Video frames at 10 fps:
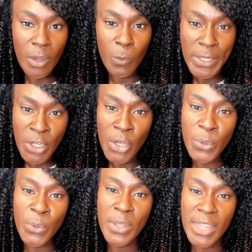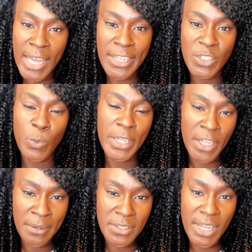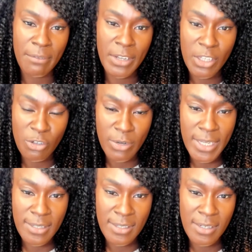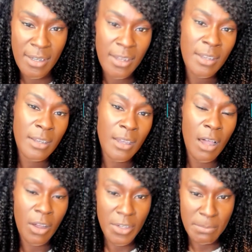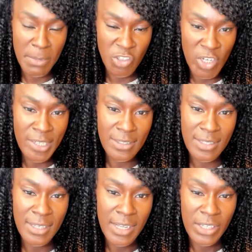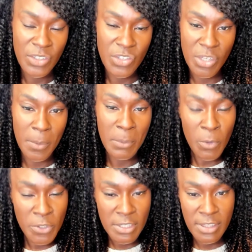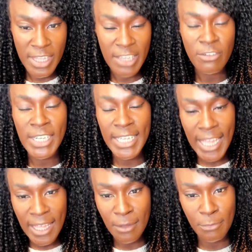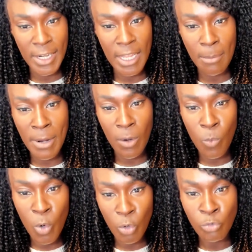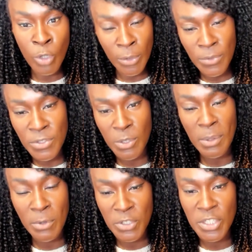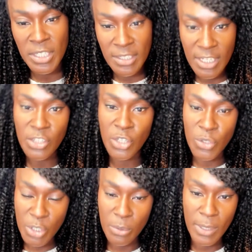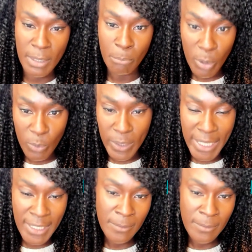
We know that we're going to have an increased Rs budget. So we want to think really carefully about what roles do we want to continue to employ.